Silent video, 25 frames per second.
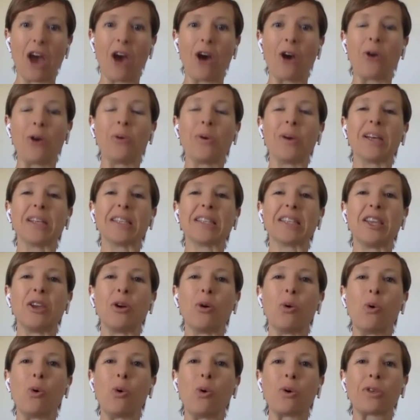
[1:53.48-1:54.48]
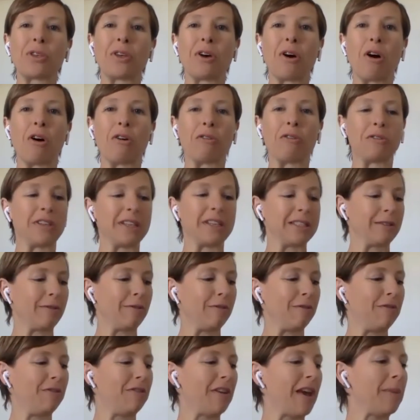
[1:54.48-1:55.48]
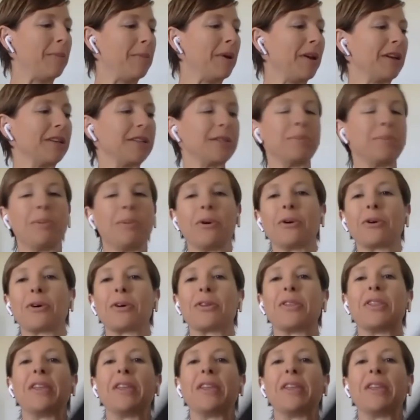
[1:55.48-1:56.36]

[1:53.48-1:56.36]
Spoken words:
who is the author of this fabulous book,